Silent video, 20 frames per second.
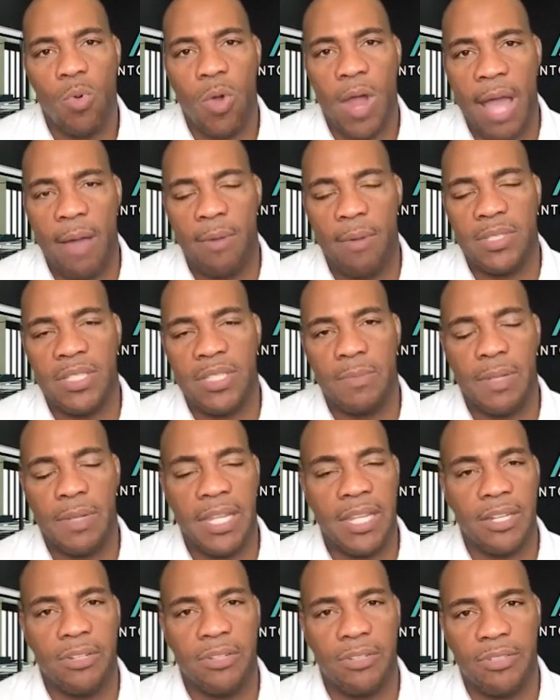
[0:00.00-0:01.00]
and then he
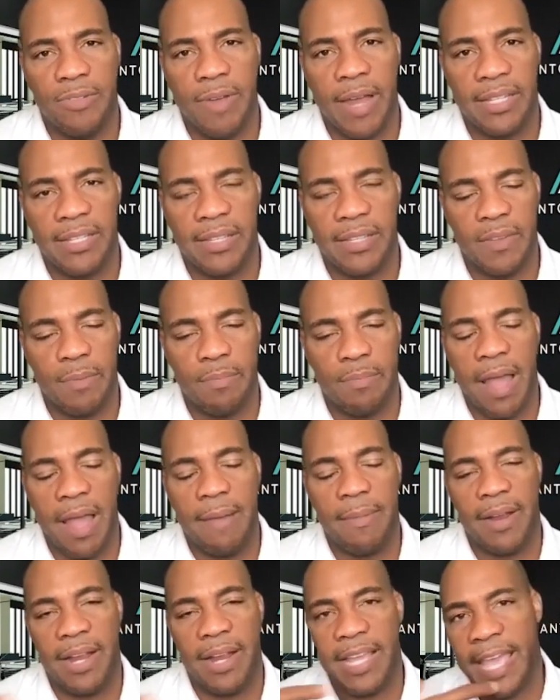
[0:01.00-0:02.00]
continued to run for
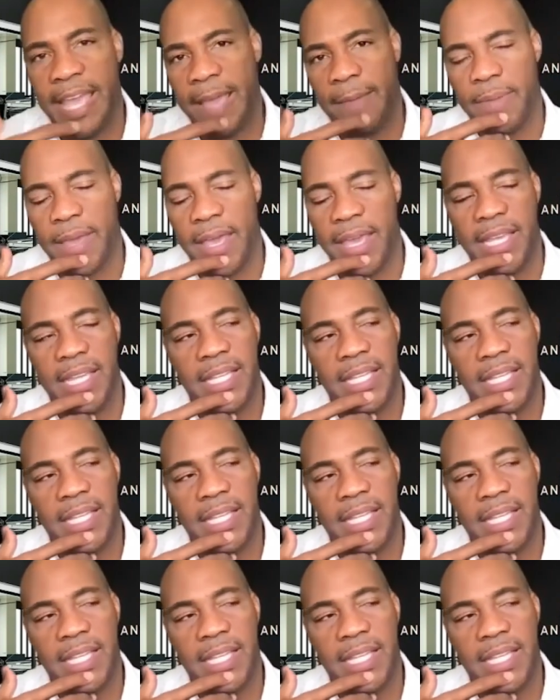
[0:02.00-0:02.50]
president.